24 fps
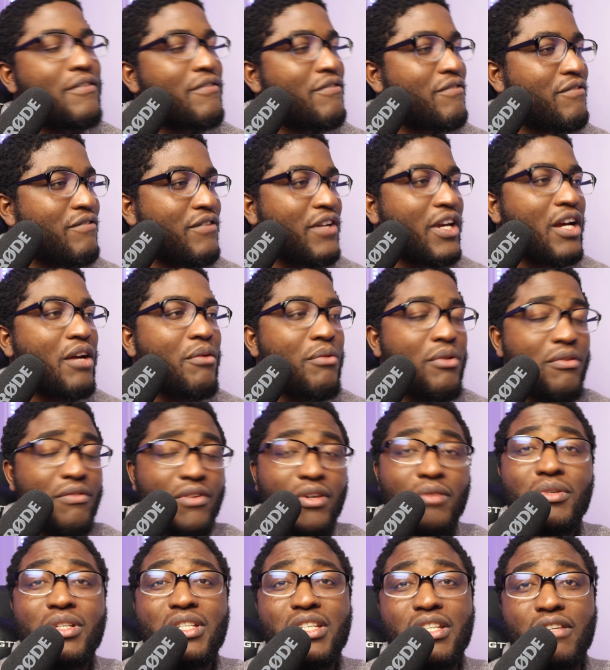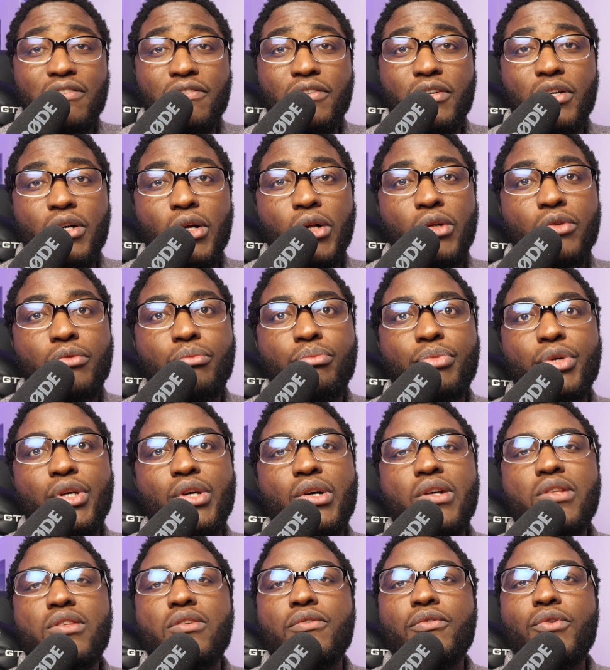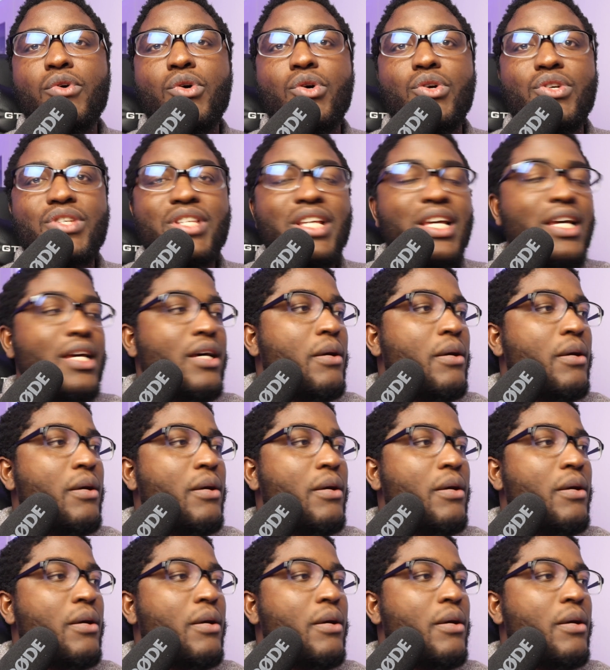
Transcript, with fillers: very, very difficult because, of course,